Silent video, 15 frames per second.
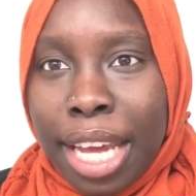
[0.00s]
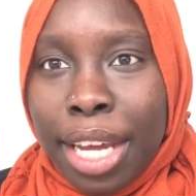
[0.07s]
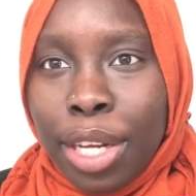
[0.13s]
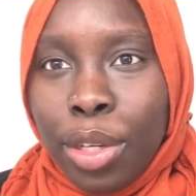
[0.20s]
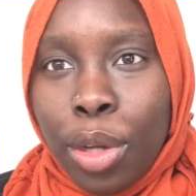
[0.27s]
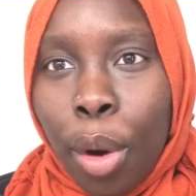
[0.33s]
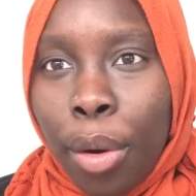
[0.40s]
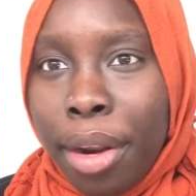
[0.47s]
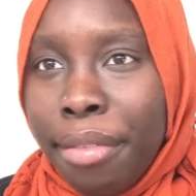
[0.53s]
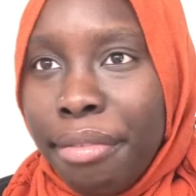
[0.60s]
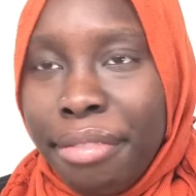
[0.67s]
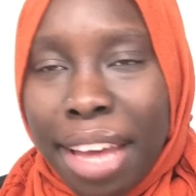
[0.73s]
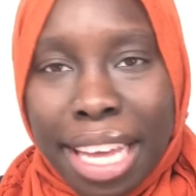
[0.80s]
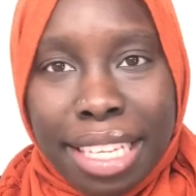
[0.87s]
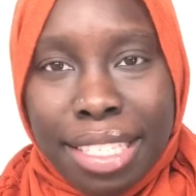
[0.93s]
Don't
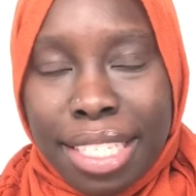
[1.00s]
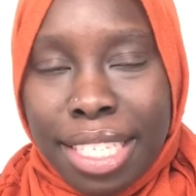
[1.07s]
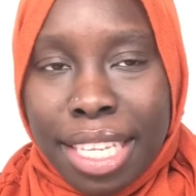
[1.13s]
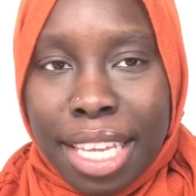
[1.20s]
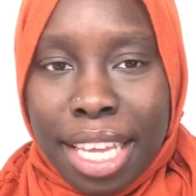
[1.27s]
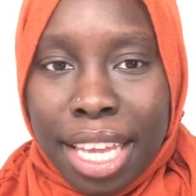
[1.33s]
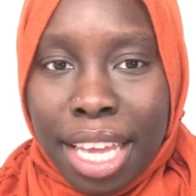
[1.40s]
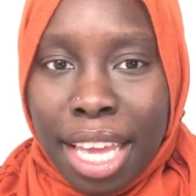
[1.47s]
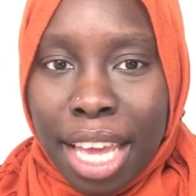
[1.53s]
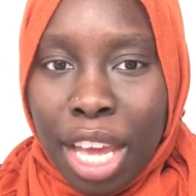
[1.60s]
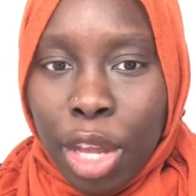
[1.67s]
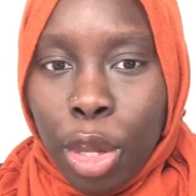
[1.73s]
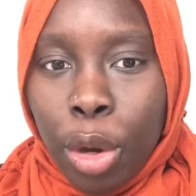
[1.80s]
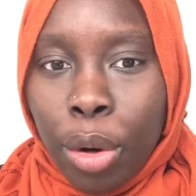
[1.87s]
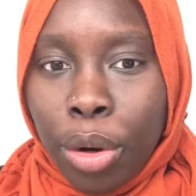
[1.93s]
invest
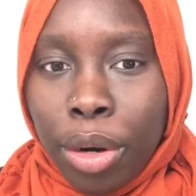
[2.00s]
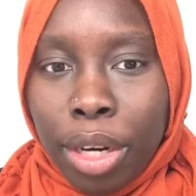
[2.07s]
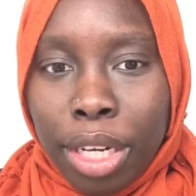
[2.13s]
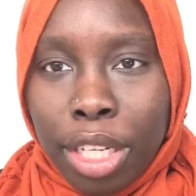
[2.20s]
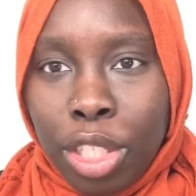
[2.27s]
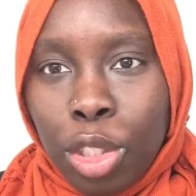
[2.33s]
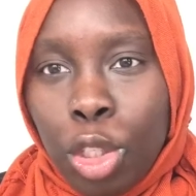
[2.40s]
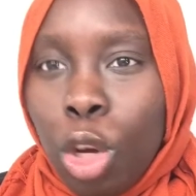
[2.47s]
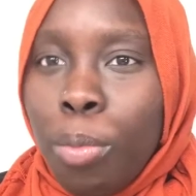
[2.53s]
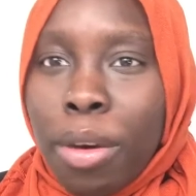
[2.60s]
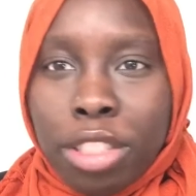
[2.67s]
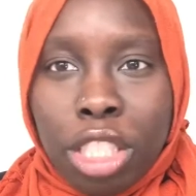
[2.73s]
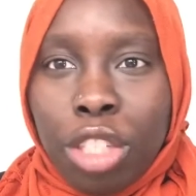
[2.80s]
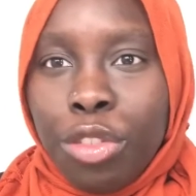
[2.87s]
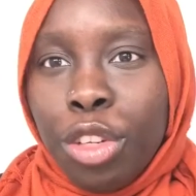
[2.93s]
too much
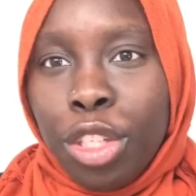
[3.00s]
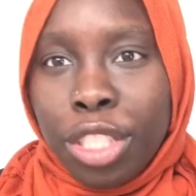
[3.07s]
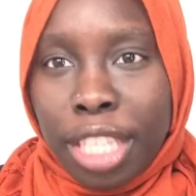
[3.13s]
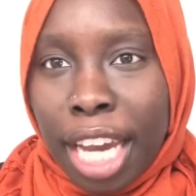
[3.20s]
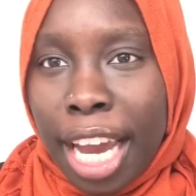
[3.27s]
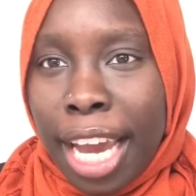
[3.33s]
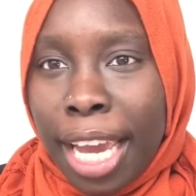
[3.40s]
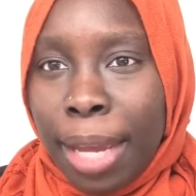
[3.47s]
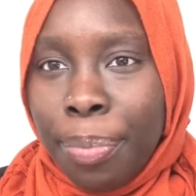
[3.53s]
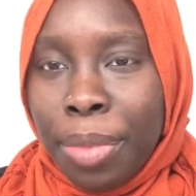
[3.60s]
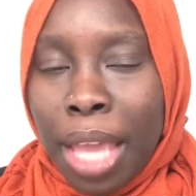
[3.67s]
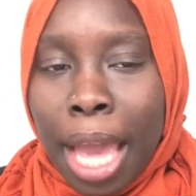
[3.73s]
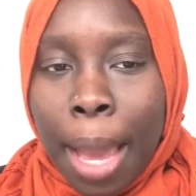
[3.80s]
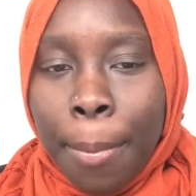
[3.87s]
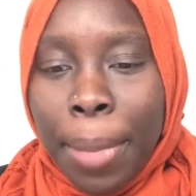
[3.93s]
of your time,
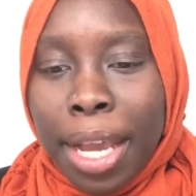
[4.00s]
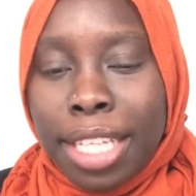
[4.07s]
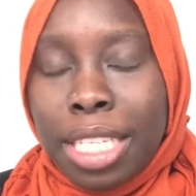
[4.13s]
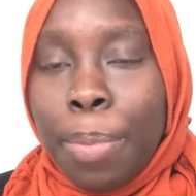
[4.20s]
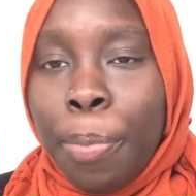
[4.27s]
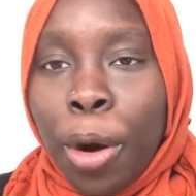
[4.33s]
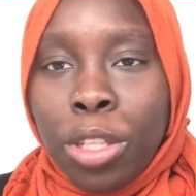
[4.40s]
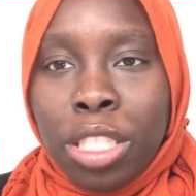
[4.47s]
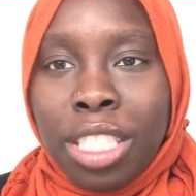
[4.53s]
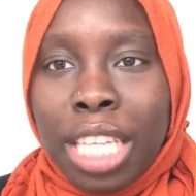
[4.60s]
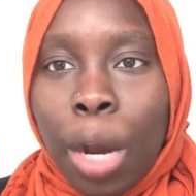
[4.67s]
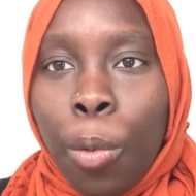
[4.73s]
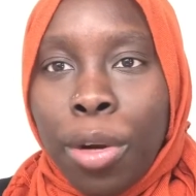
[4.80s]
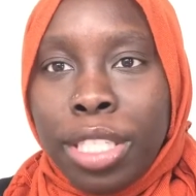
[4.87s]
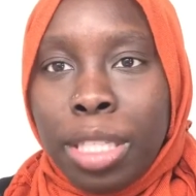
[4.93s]
because a person that
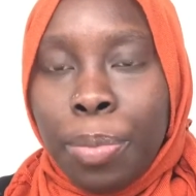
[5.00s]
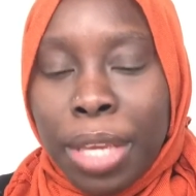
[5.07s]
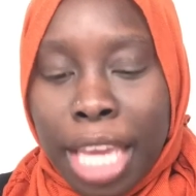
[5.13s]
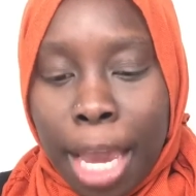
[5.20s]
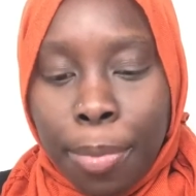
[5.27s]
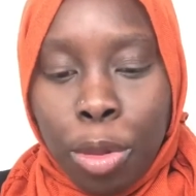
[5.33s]
wants to be kept,